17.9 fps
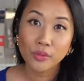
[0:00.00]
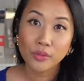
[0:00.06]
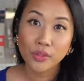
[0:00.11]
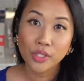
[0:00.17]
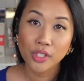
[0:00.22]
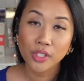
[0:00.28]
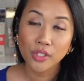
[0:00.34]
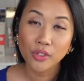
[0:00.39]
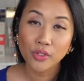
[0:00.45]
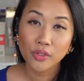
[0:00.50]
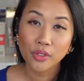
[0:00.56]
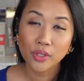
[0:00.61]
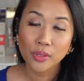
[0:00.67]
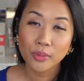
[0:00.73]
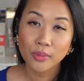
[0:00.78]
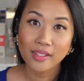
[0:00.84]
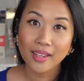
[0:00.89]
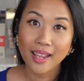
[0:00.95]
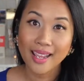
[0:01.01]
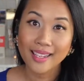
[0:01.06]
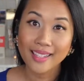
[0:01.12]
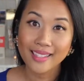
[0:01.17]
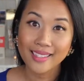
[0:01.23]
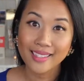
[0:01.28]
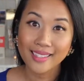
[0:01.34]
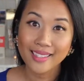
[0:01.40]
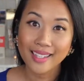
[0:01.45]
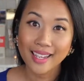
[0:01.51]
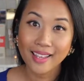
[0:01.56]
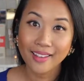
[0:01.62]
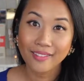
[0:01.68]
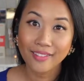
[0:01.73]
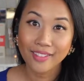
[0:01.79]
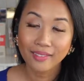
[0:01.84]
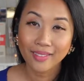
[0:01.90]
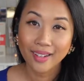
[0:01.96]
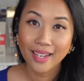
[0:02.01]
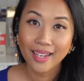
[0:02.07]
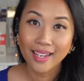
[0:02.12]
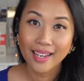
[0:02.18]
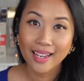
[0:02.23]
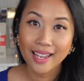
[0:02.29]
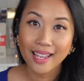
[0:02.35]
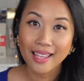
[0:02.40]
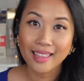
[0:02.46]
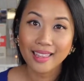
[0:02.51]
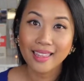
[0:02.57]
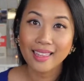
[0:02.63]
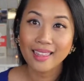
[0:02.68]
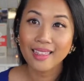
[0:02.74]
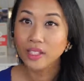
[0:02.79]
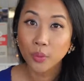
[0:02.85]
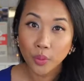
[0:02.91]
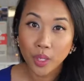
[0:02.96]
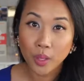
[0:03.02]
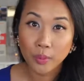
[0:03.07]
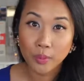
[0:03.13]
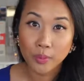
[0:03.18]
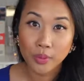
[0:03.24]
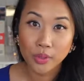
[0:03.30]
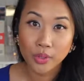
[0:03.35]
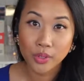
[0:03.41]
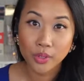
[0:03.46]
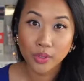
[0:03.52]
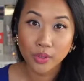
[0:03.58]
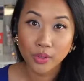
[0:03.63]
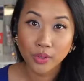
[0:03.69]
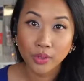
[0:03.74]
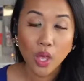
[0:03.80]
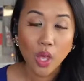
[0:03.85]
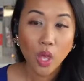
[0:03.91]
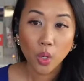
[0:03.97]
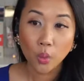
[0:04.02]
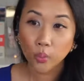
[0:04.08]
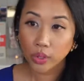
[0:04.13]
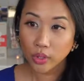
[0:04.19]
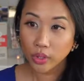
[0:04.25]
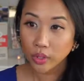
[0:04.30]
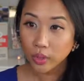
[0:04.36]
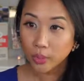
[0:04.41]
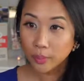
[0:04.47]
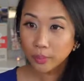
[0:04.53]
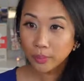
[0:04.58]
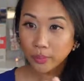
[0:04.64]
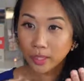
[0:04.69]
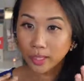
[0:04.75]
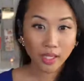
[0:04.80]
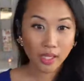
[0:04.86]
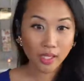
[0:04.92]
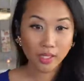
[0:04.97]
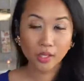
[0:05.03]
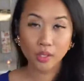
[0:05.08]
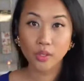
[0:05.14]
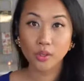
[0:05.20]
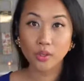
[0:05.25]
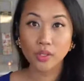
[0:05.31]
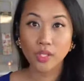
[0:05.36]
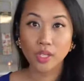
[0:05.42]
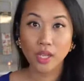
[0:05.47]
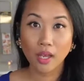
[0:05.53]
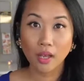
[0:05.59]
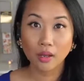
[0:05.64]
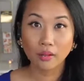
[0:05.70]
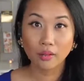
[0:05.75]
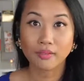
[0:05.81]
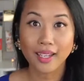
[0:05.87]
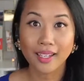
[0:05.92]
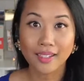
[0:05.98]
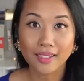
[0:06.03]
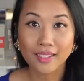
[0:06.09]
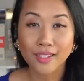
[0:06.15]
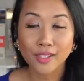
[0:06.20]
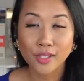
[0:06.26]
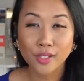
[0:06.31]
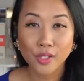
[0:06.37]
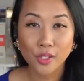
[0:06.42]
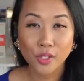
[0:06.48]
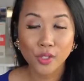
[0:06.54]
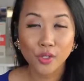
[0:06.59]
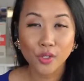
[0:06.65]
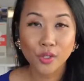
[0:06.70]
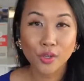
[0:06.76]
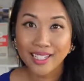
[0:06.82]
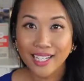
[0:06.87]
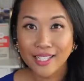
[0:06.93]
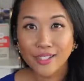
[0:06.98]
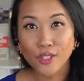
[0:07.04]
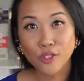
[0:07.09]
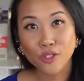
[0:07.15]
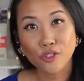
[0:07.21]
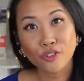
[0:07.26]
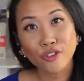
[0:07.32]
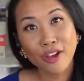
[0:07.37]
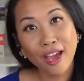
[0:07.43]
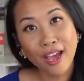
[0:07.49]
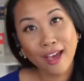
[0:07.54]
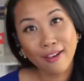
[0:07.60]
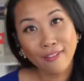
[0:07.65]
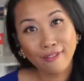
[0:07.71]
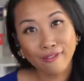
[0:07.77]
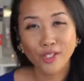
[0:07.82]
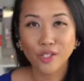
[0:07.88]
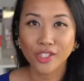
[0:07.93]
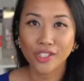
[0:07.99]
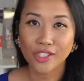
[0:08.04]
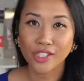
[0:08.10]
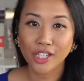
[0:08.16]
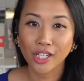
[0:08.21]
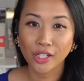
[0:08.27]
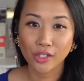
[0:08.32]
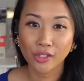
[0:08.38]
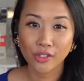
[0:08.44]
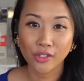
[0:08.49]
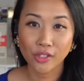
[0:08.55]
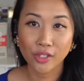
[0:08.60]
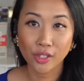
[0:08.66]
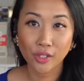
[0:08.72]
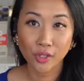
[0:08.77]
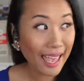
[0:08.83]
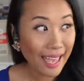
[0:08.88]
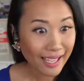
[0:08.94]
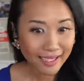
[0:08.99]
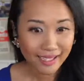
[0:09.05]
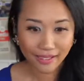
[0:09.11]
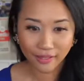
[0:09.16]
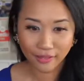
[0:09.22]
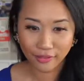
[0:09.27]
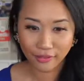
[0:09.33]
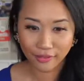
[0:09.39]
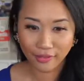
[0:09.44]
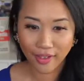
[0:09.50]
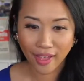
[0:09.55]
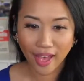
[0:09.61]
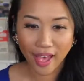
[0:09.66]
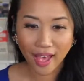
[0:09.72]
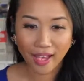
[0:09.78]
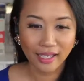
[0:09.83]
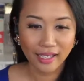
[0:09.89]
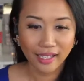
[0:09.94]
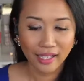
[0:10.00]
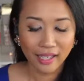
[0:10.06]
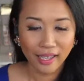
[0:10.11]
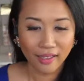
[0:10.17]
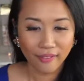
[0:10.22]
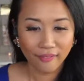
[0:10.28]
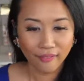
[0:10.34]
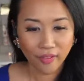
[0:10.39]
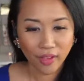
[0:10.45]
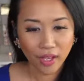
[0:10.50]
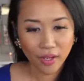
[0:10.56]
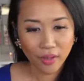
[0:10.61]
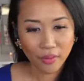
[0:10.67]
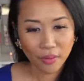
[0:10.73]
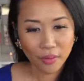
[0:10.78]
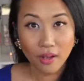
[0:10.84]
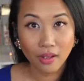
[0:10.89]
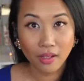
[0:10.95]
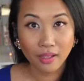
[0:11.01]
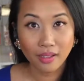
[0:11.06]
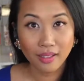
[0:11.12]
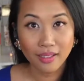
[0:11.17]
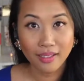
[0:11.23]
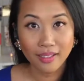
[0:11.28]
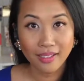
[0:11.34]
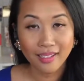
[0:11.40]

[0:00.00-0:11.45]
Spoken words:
Restream/Hey Stephanie, right? And then that'll give you an opportunity where you could play around in the studio. Right? You could do your overlays, your graphics, you could share your screen. And in fact, if I recall,